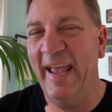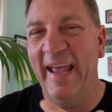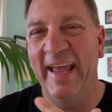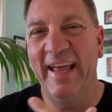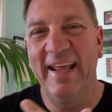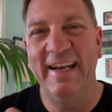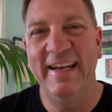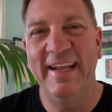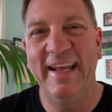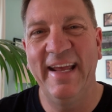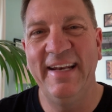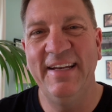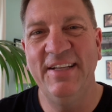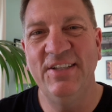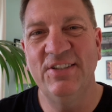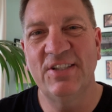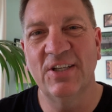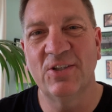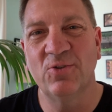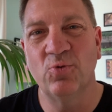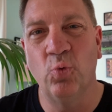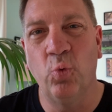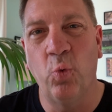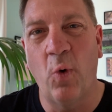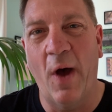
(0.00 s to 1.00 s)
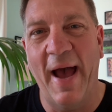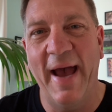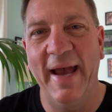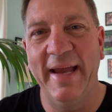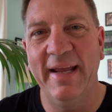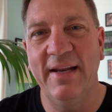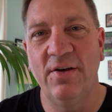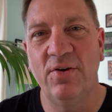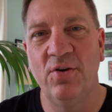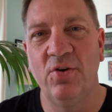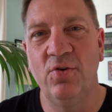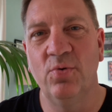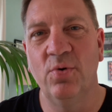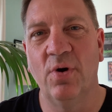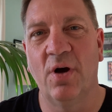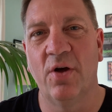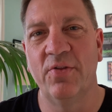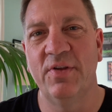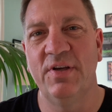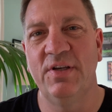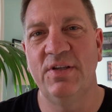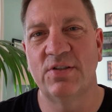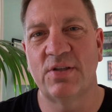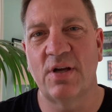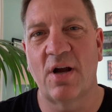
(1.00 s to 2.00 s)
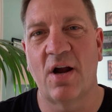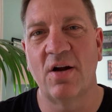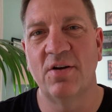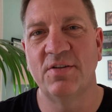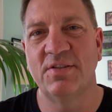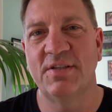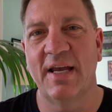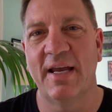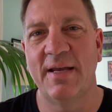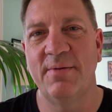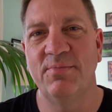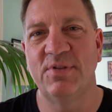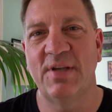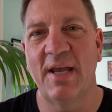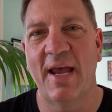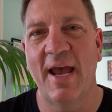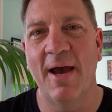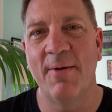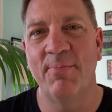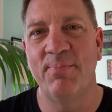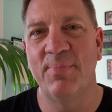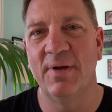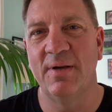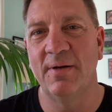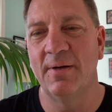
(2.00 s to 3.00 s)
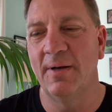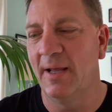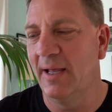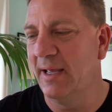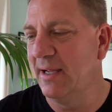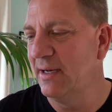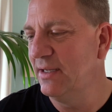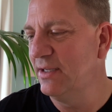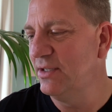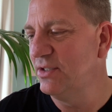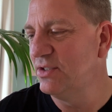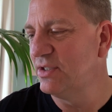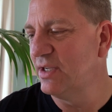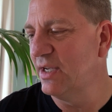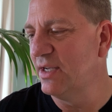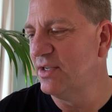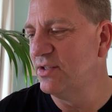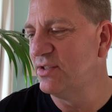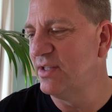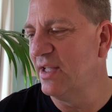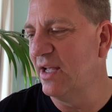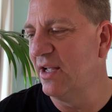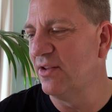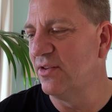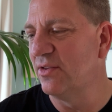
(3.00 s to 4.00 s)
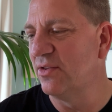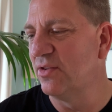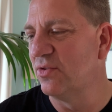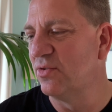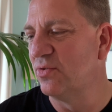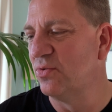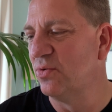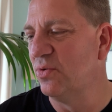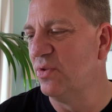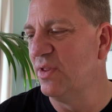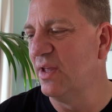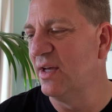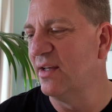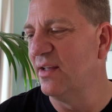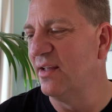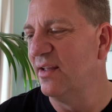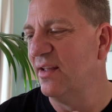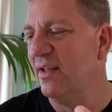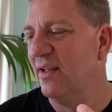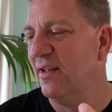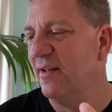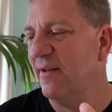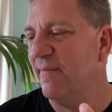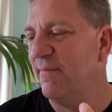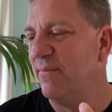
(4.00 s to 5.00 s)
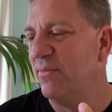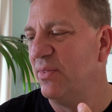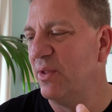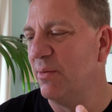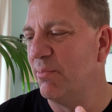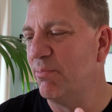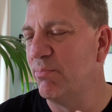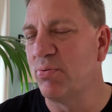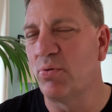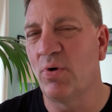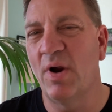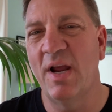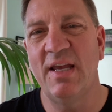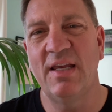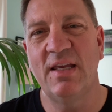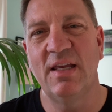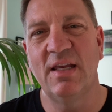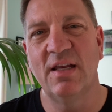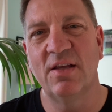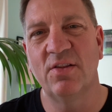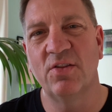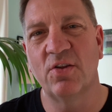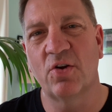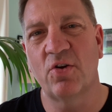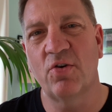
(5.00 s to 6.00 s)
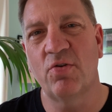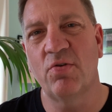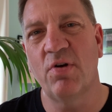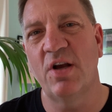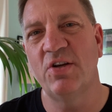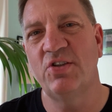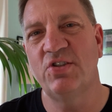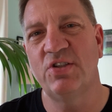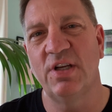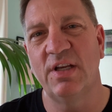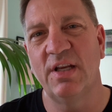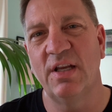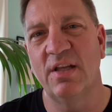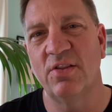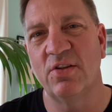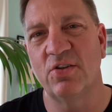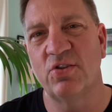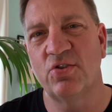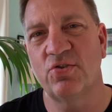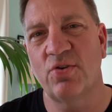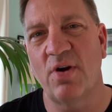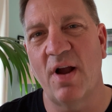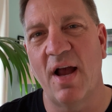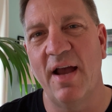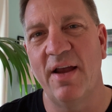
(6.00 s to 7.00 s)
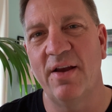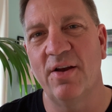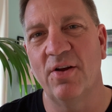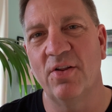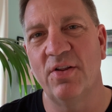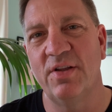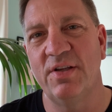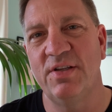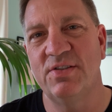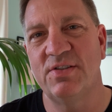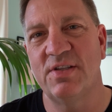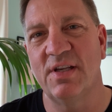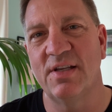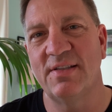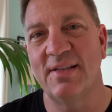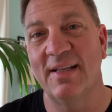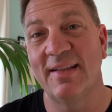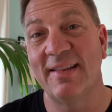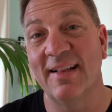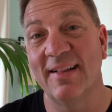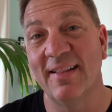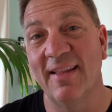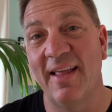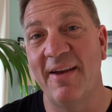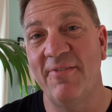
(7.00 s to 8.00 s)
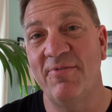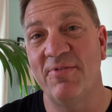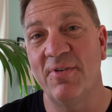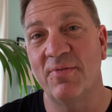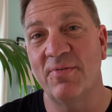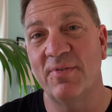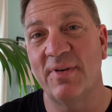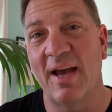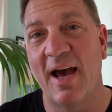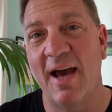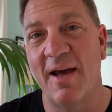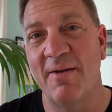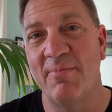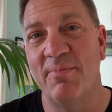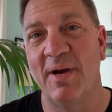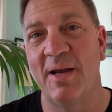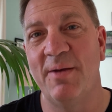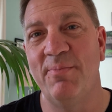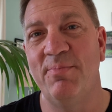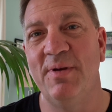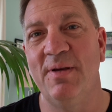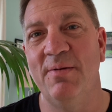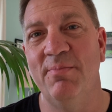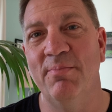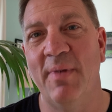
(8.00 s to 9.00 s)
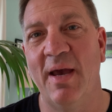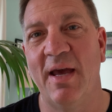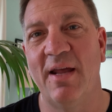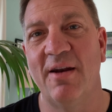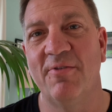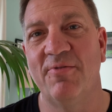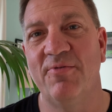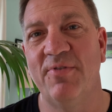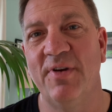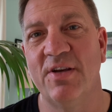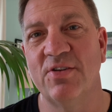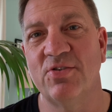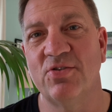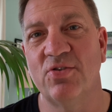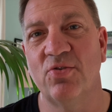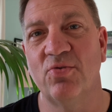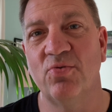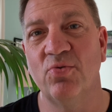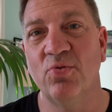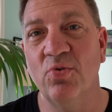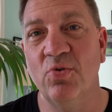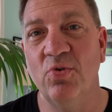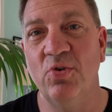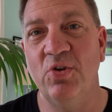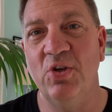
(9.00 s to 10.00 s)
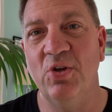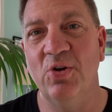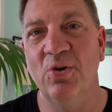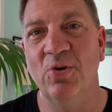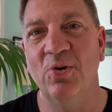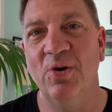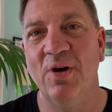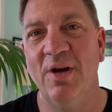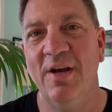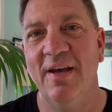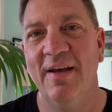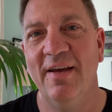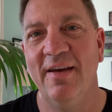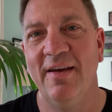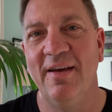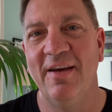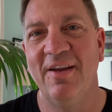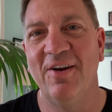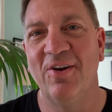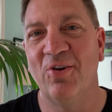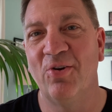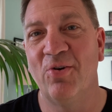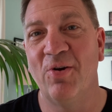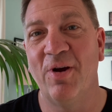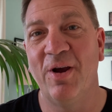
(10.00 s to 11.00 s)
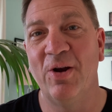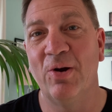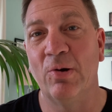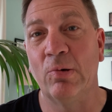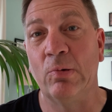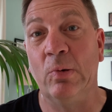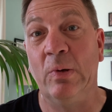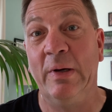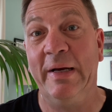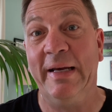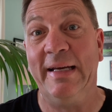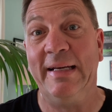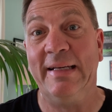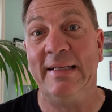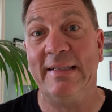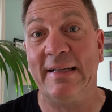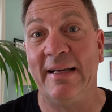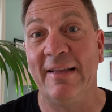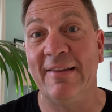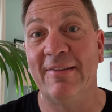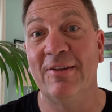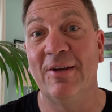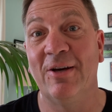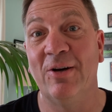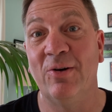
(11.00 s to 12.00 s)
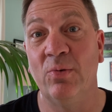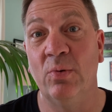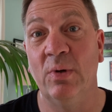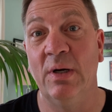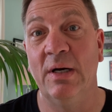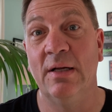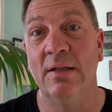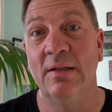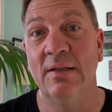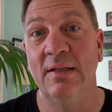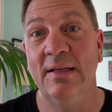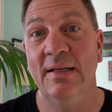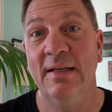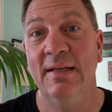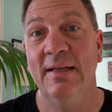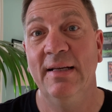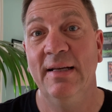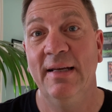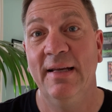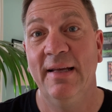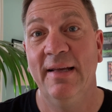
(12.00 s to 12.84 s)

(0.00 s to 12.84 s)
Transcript: and, and he says, why do all these hard times happen? And he says that through the, the breaking and the crushing and the trial, he says that the life of God might be manifest through you in a greater way. And I thought, well,